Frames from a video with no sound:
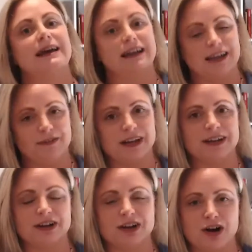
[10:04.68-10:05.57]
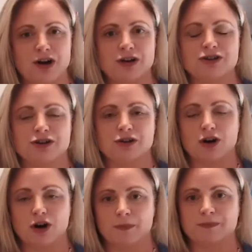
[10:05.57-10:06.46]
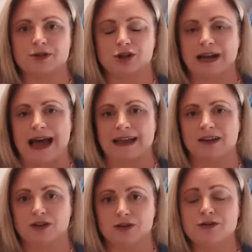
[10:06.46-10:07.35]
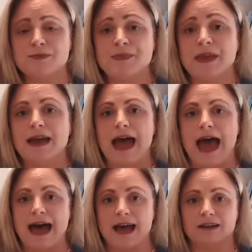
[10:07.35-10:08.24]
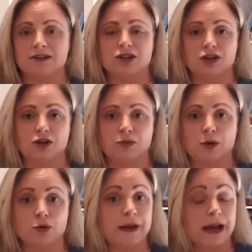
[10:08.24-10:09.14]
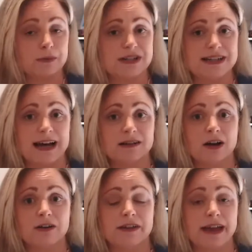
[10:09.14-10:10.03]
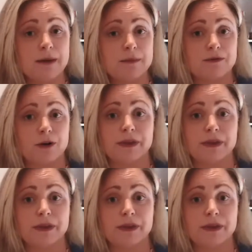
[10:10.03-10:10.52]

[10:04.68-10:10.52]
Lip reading: givingitago.com.au, and you will be able to download the app from